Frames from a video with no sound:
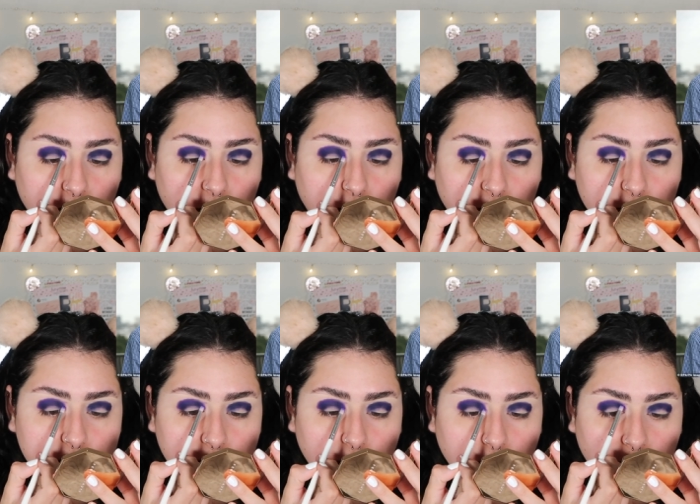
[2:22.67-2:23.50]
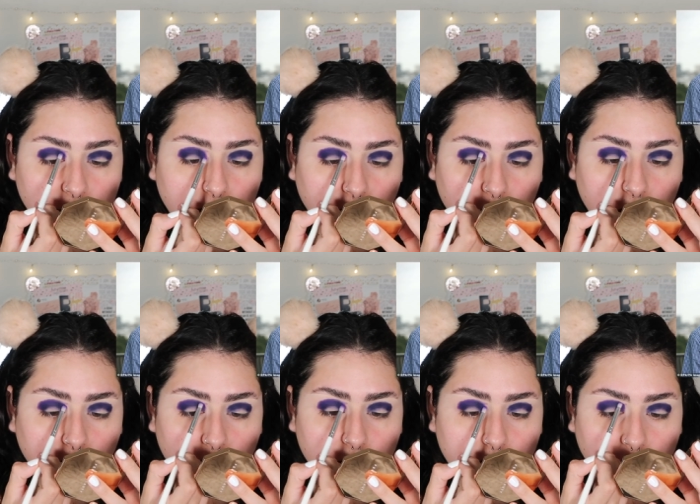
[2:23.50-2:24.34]

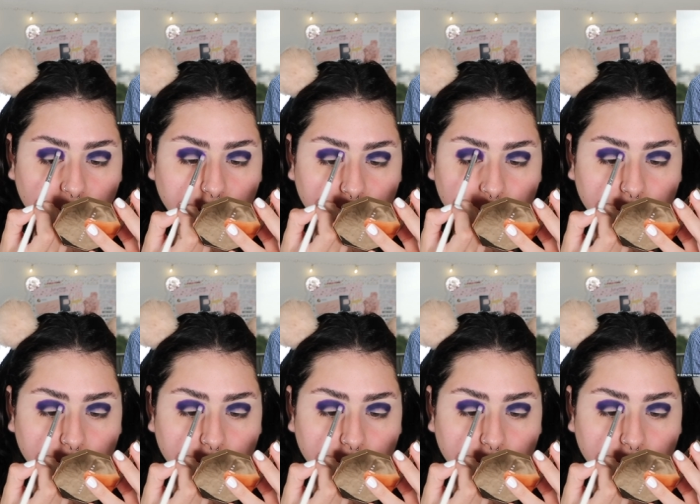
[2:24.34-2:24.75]
1993